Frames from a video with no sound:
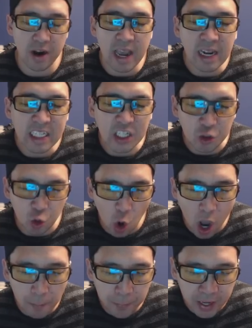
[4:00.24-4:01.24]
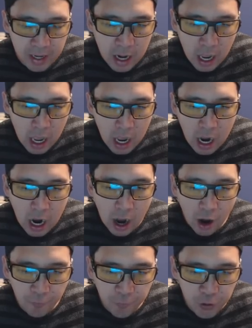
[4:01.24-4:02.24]
and it's dropping
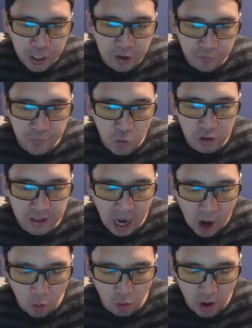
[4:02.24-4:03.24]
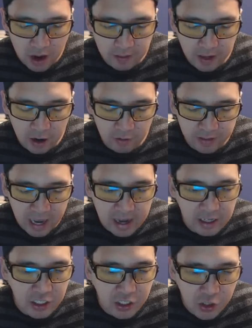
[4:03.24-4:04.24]
a freaking Inferno Tower right there. That
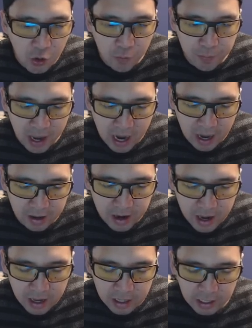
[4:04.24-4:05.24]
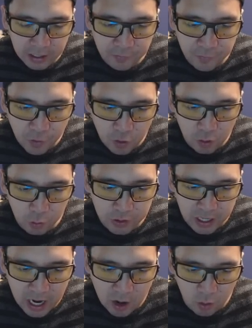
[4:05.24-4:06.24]
is so bad, Inferno
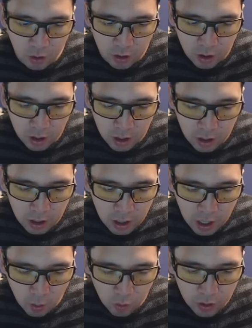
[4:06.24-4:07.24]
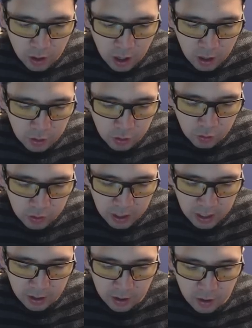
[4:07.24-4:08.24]
Tower. I would not do
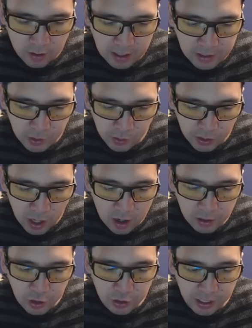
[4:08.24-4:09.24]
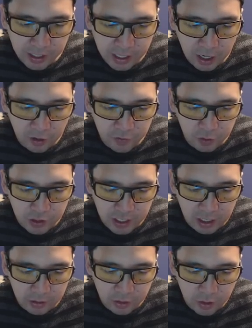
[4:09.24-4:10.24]
that. All right, so Log should take care of the
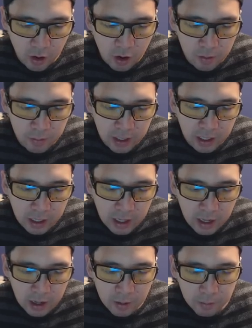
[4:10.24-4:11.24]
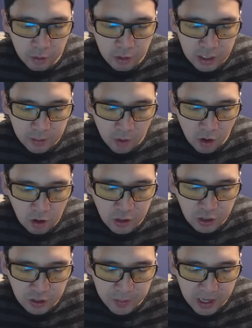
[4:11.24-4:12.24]
Skeleton Army, putting some
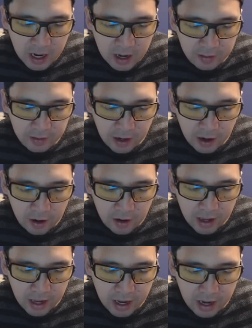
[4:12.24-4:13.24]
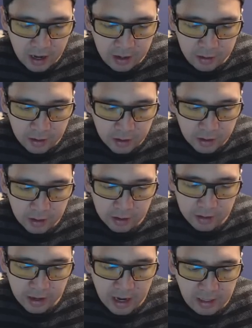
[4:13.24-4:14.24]
archers behind there, and
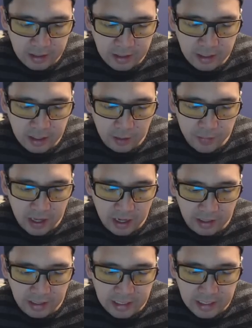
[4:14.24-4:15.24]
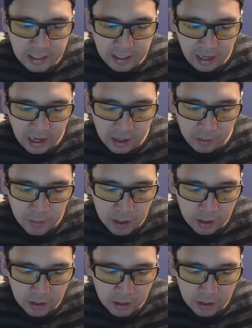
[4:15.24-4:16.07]
yeah, this is going to be an easy game.